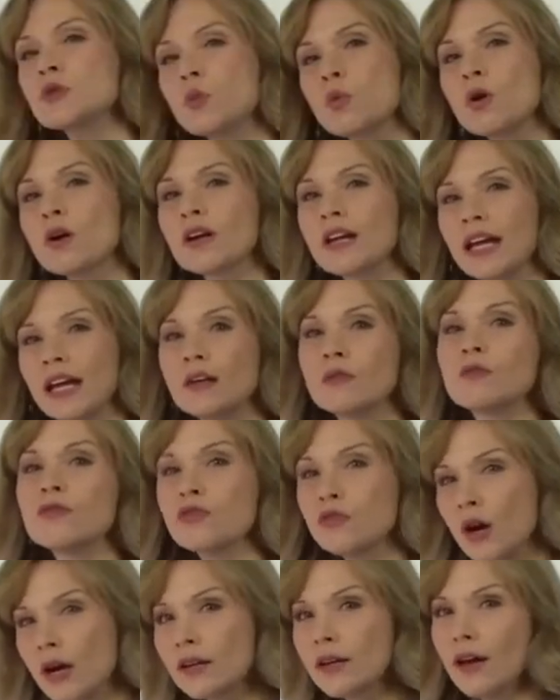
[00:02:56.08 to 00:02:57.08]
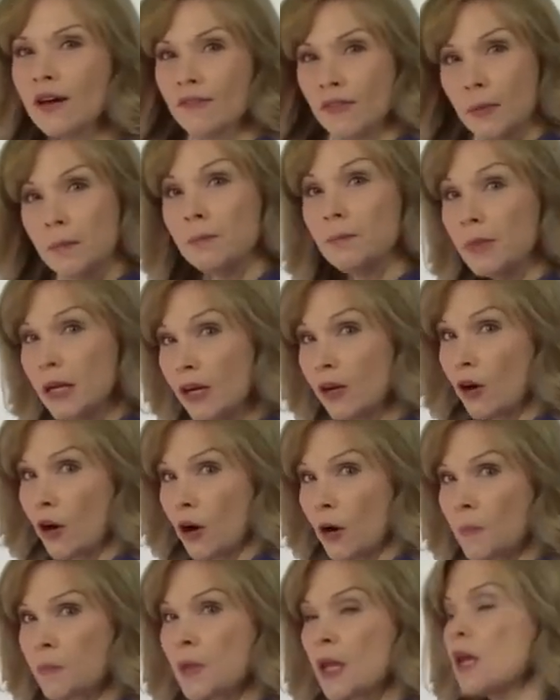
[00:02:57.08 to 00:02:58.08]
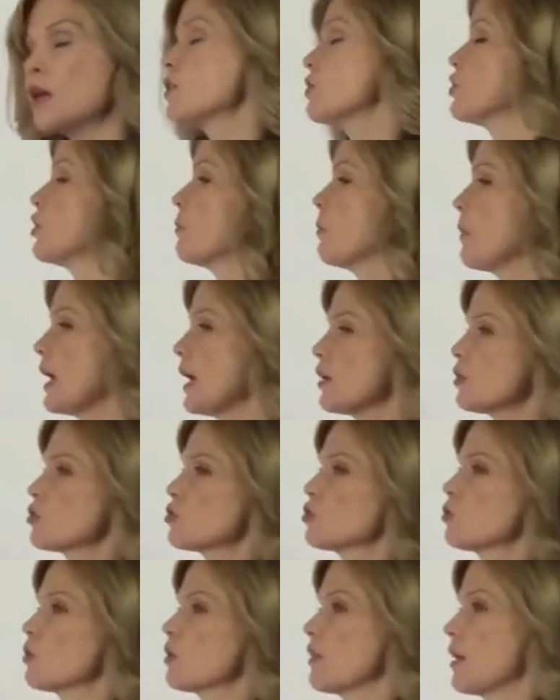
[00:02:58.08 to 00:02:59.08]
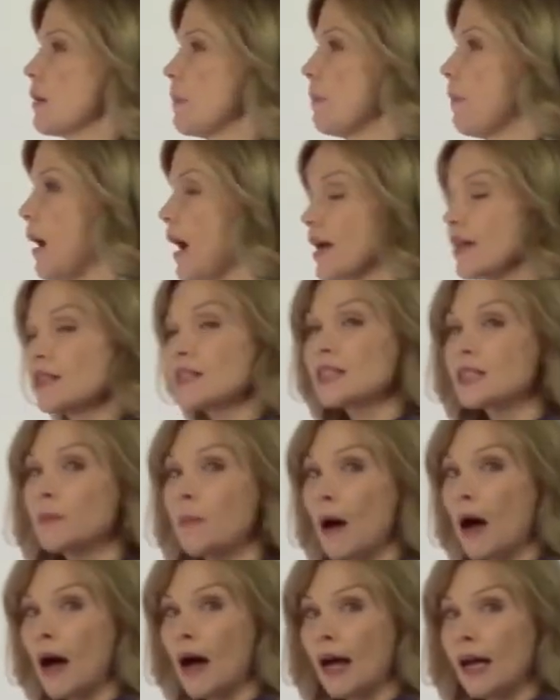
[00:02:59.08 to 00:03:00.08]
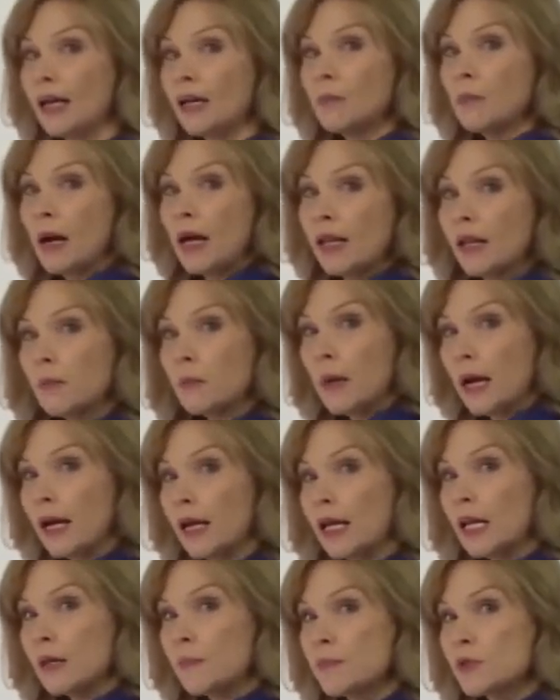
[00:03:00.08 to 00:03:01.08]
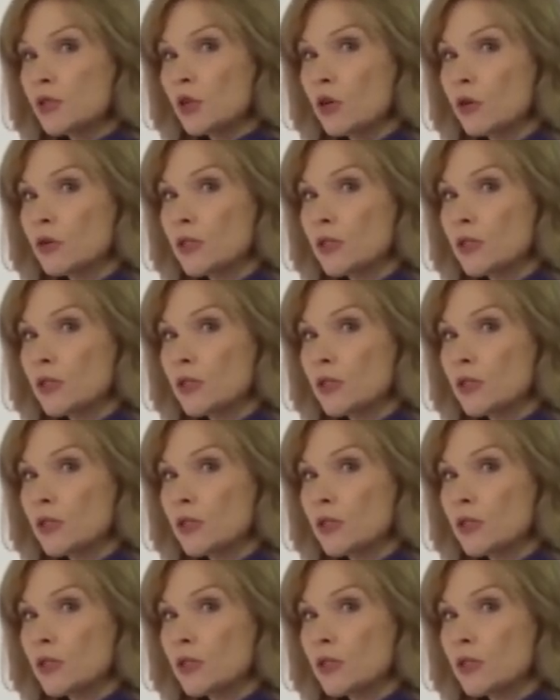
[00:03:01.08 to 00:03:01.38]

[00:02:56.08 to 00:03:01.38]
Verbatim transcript: work in front of a mirror to make sure that my spine, my, my hips are